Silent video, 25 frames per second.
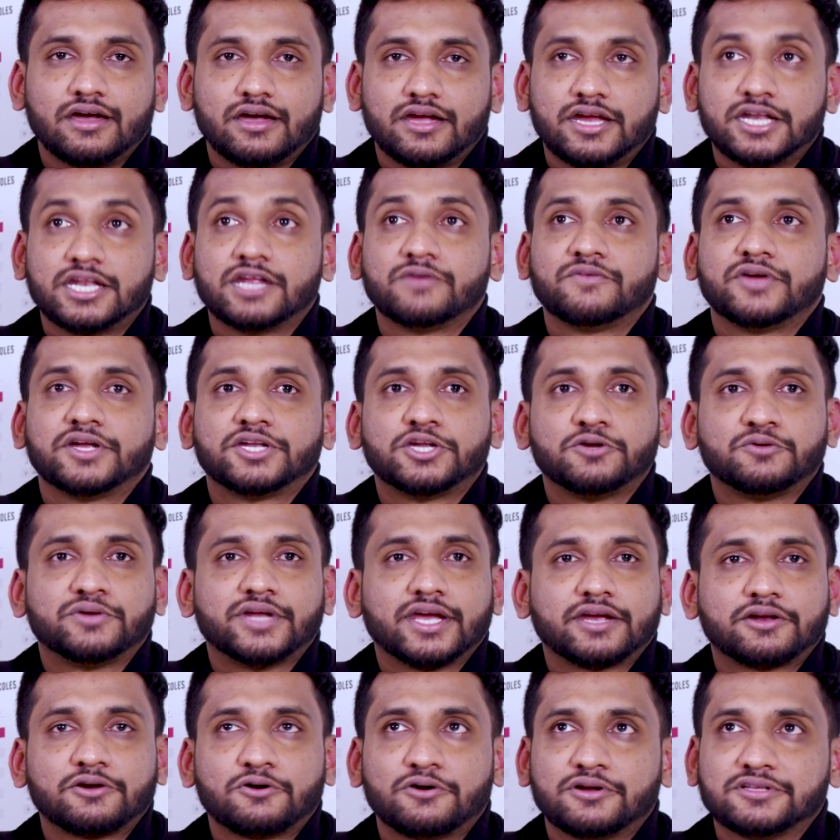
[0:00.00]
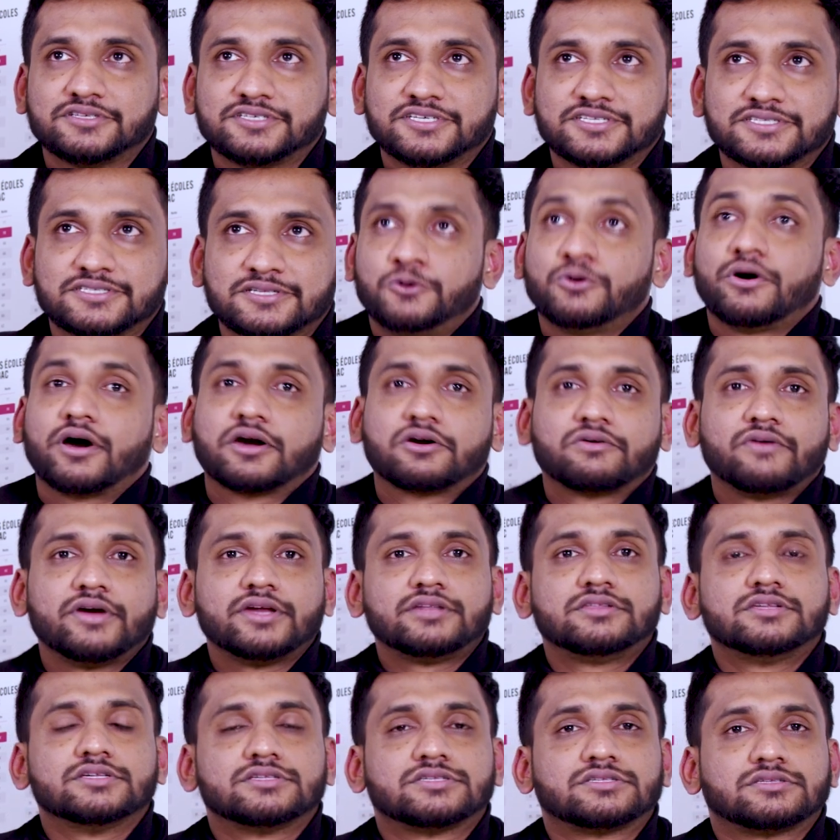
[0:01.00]
innovative technologies. To
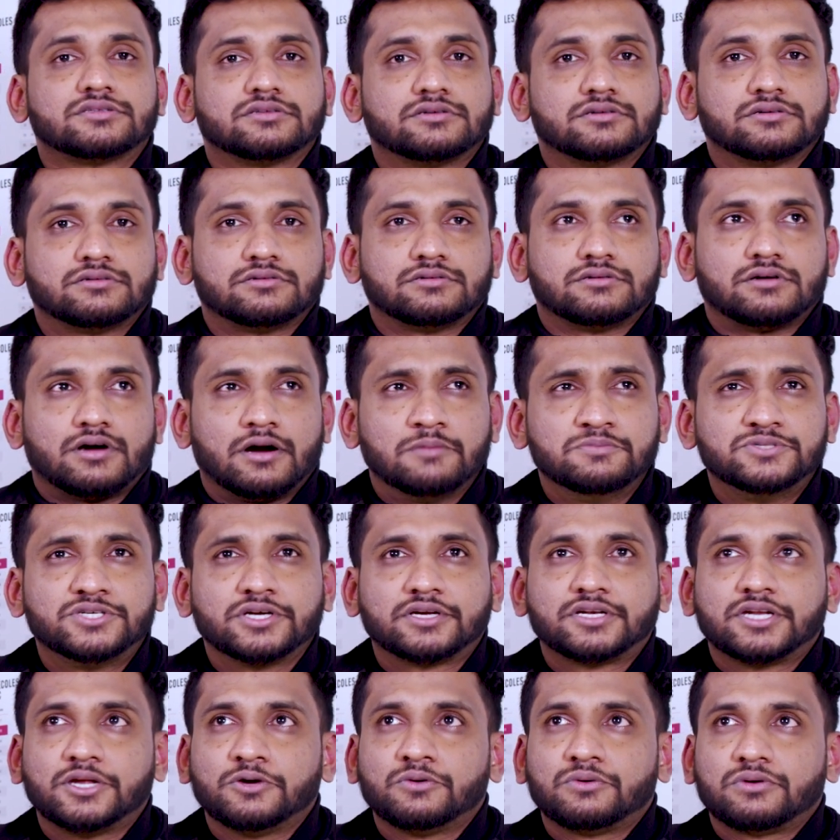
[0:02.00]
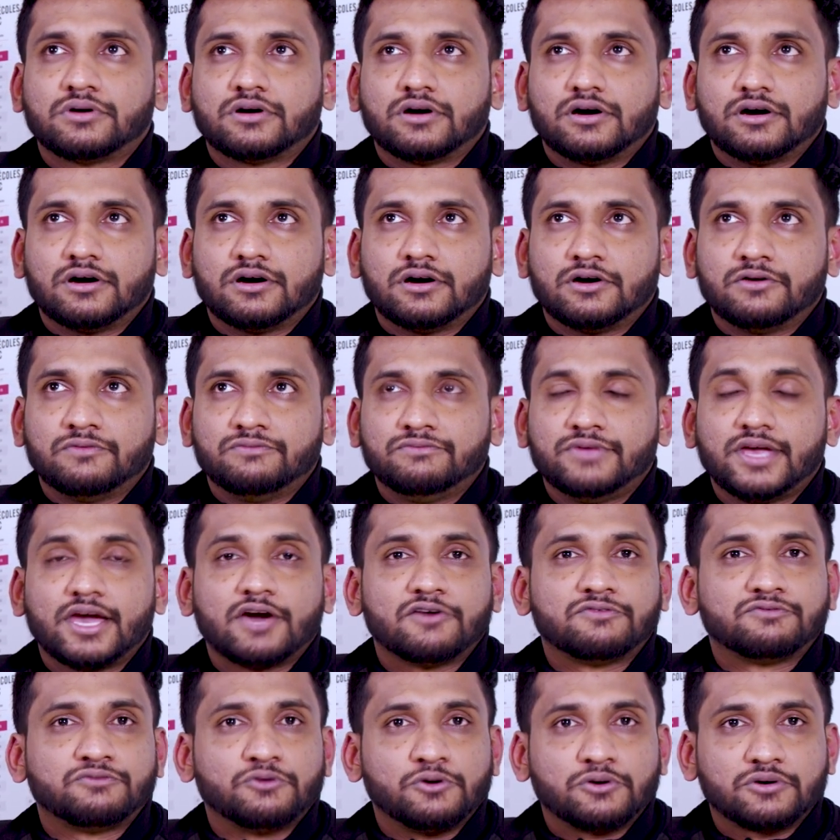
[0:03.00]
acquire this objective, we
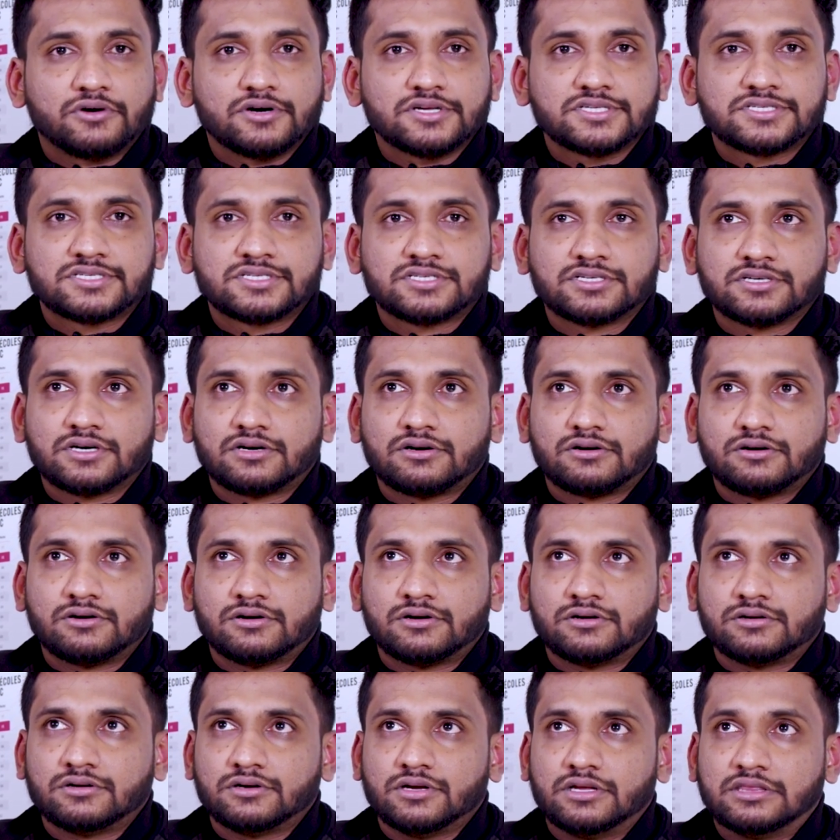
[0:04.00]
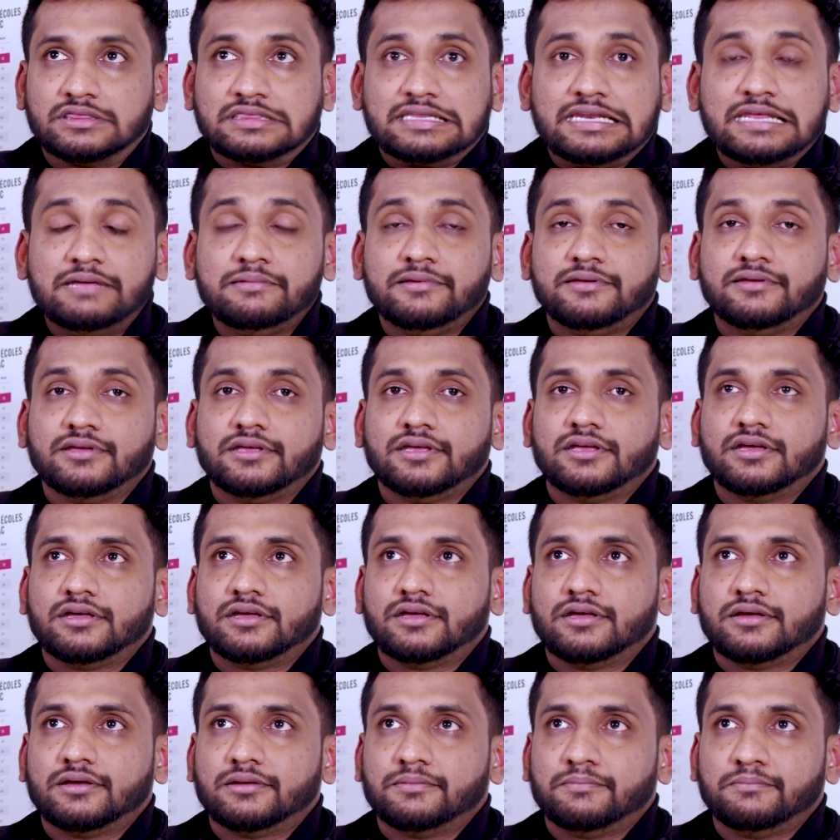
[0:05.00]
have focused on three
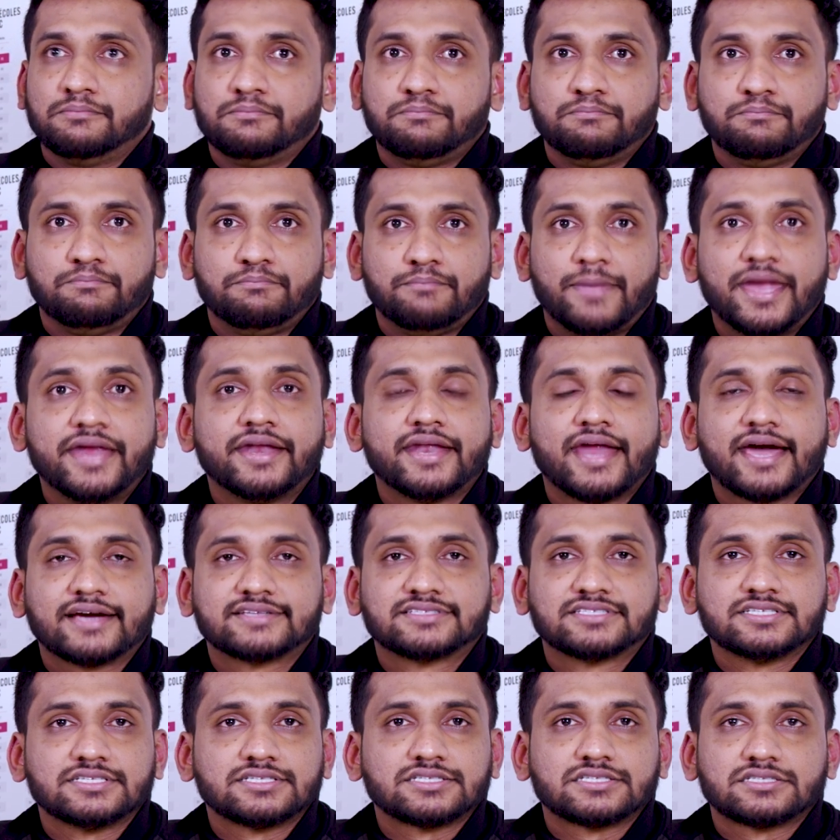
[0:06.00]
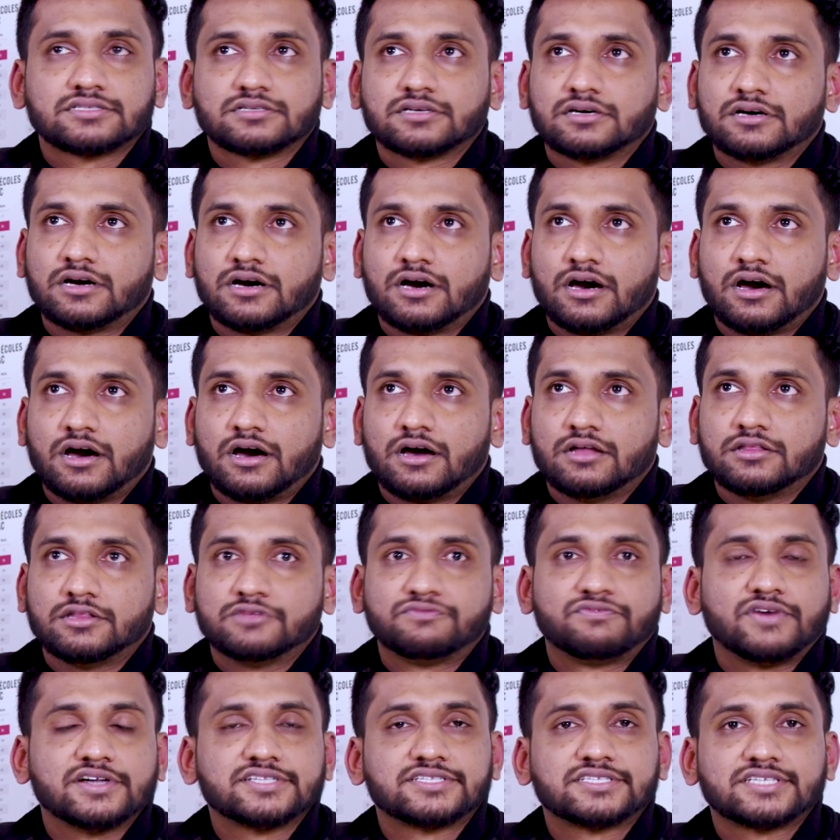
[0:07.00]
main axis.
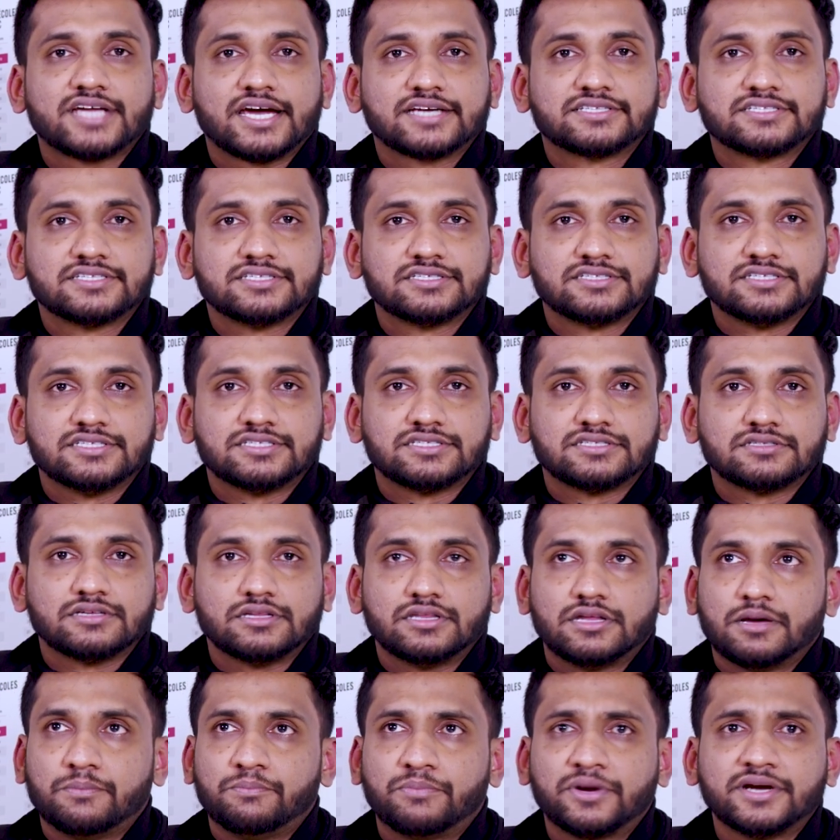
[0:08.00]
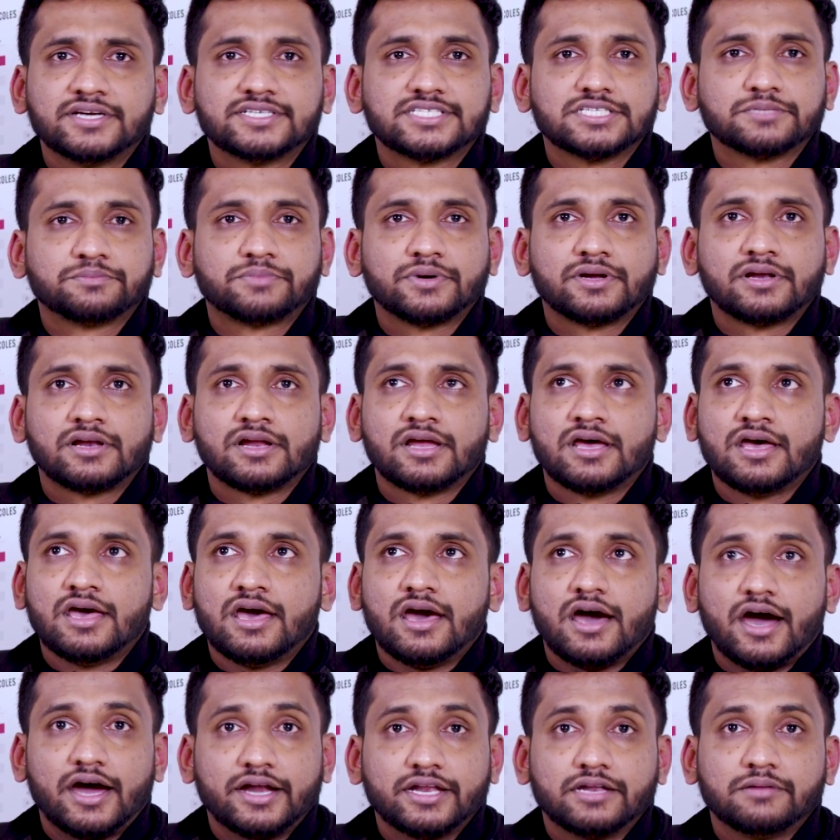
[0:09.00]
The first axis is the principle
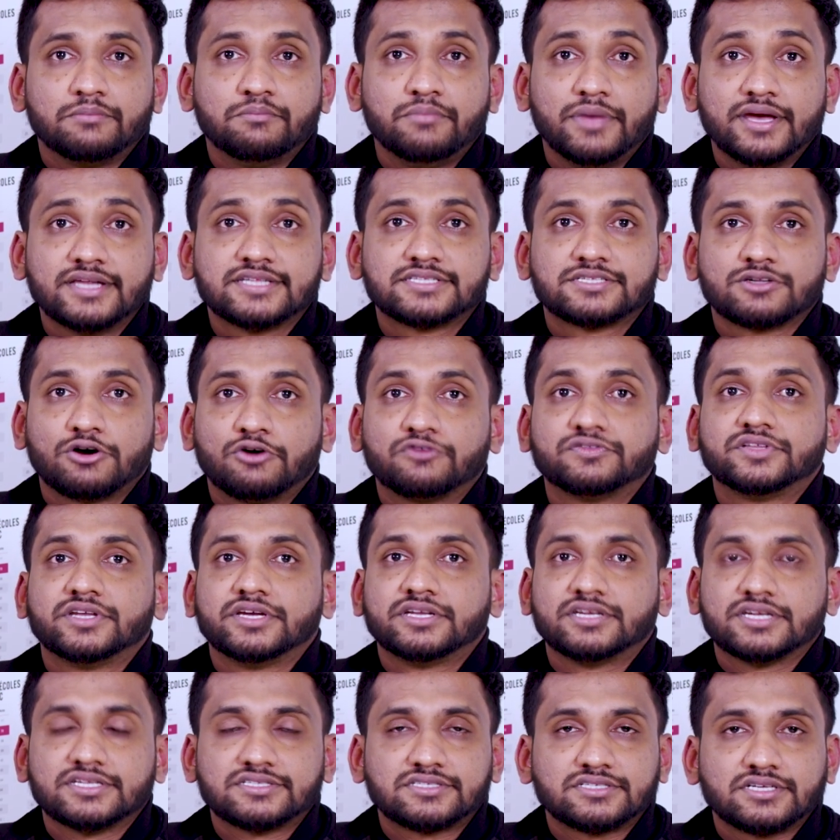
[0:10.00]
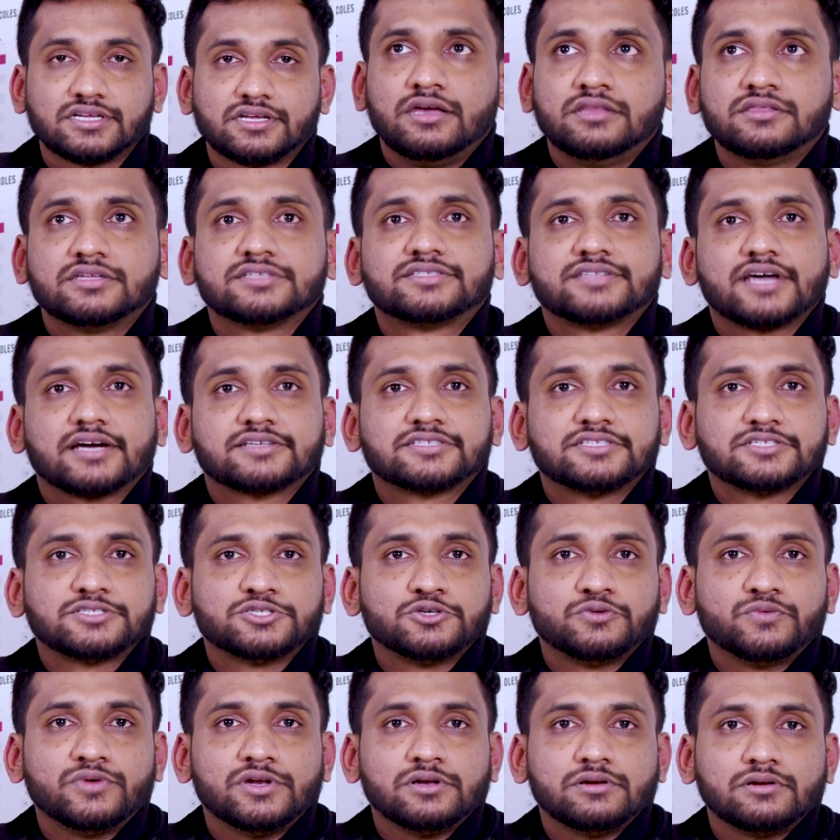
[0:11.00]
and base of the industry. In this
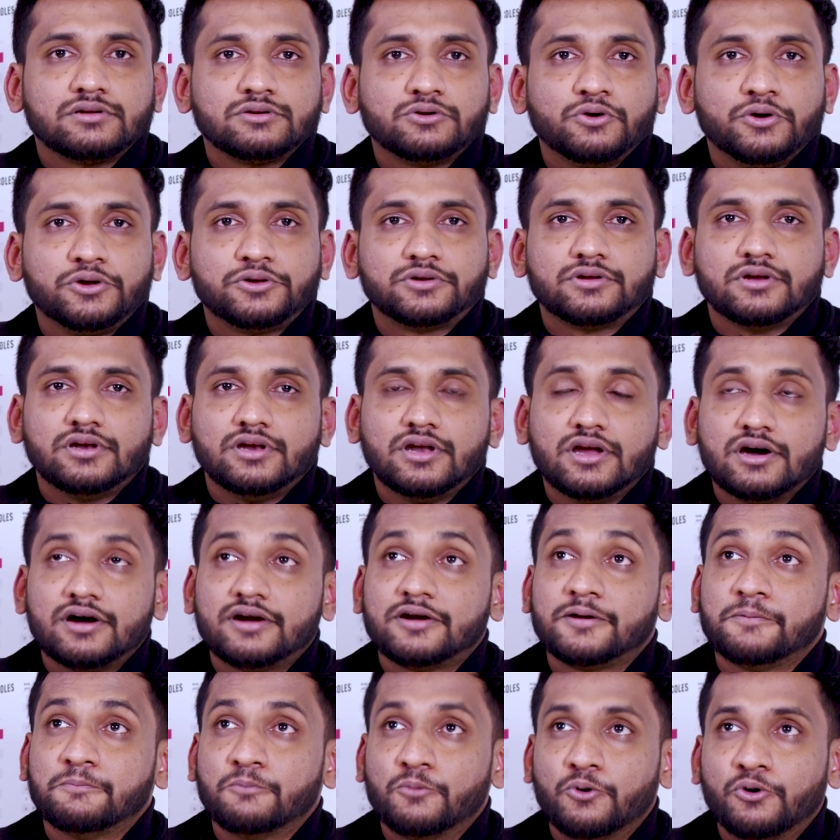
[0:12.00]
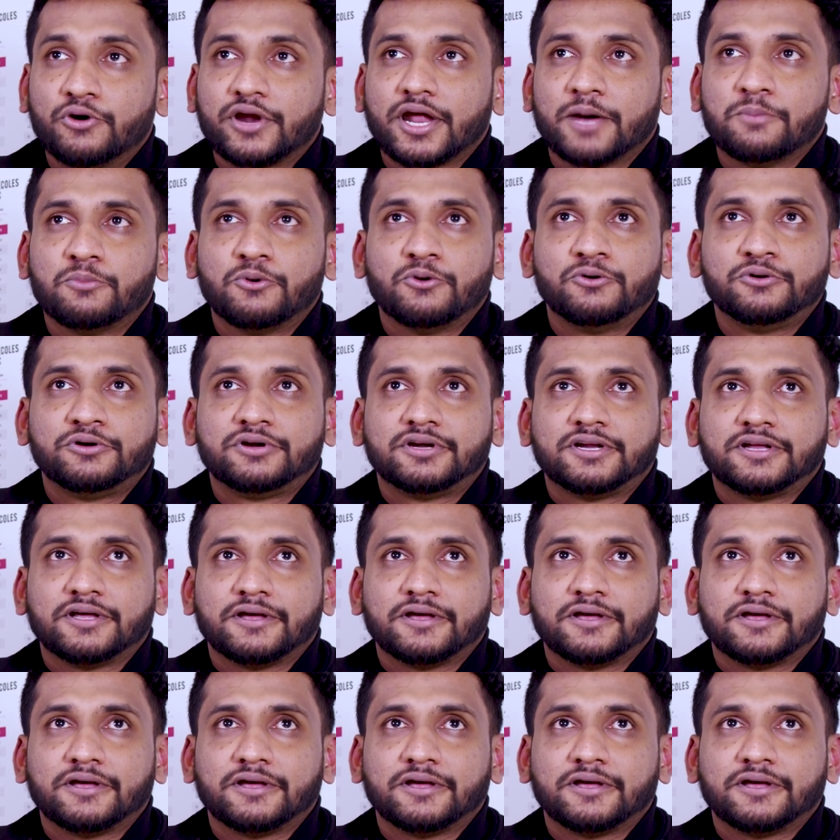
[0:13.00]
axis, you will going to learn more about